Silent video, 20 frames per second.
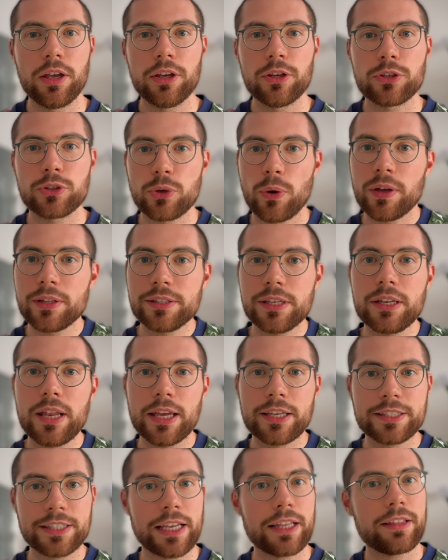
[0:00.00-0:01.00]
So I did
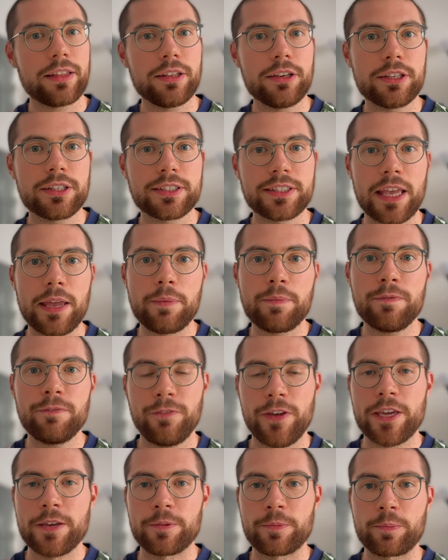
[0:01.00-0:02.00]
exactly the same
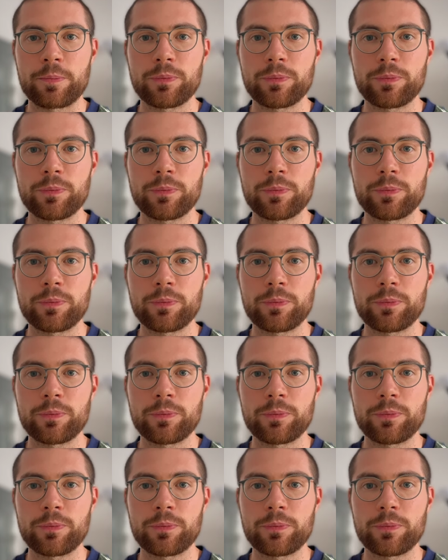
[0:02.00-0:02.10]
thing.